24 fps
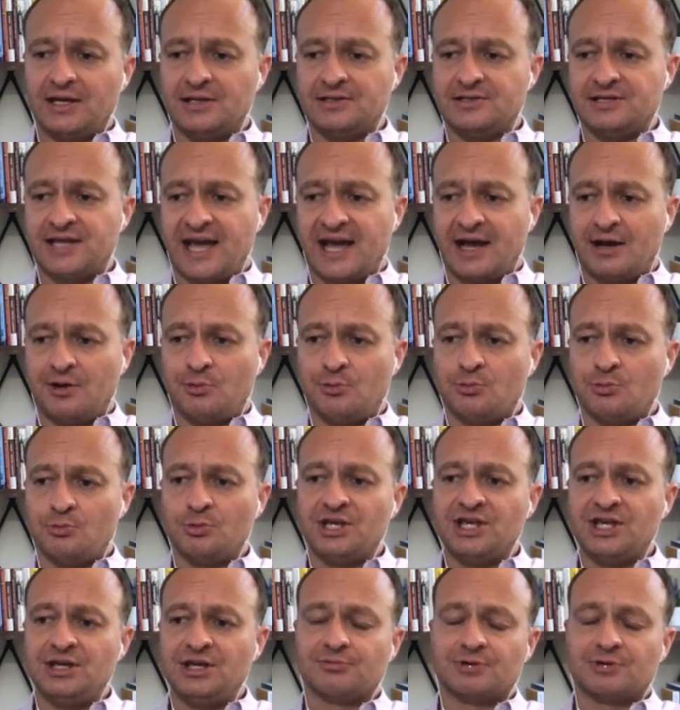and how
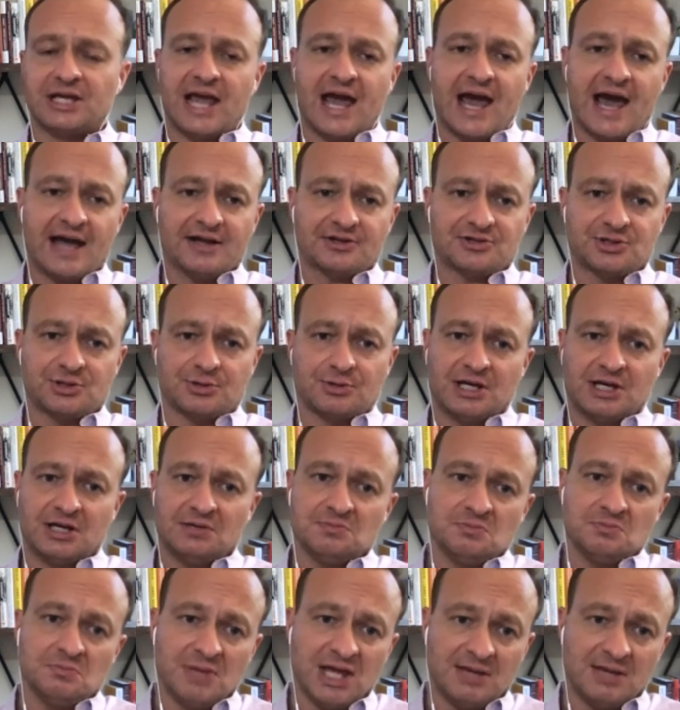we react to
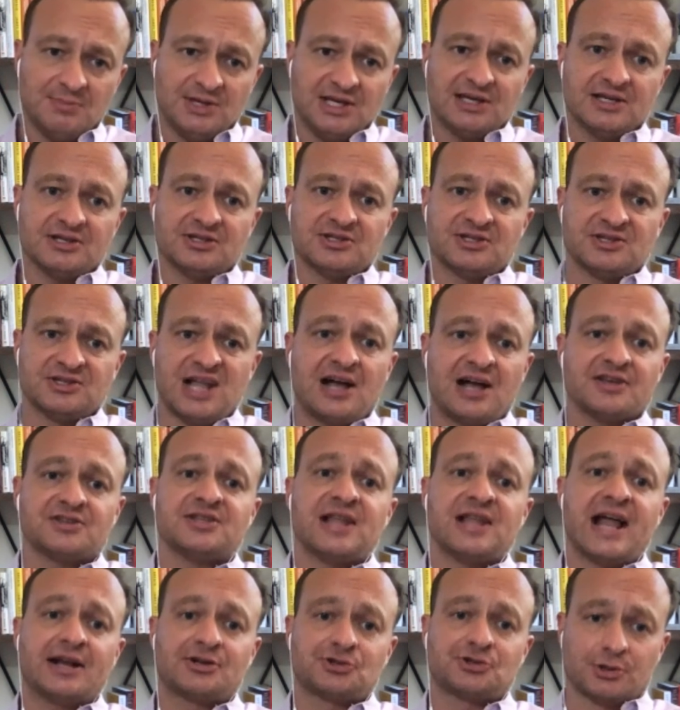it maybe is not as
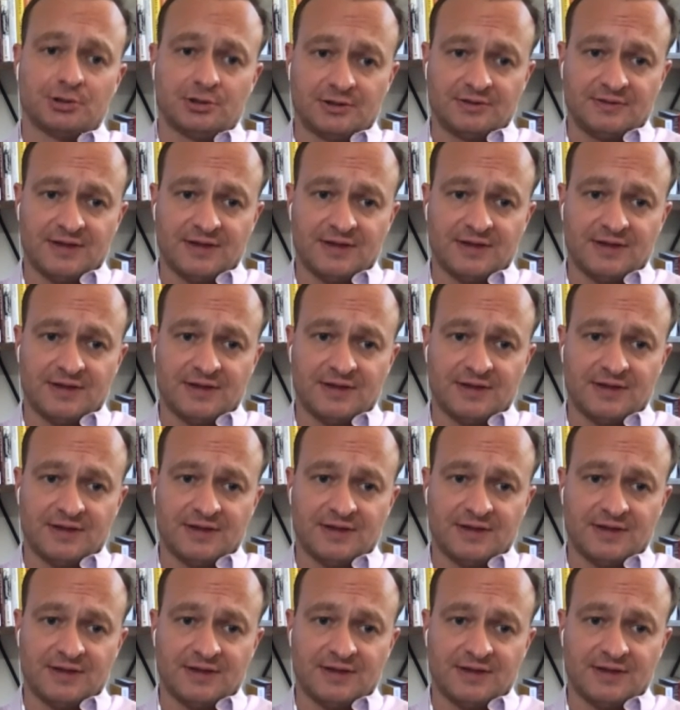natural,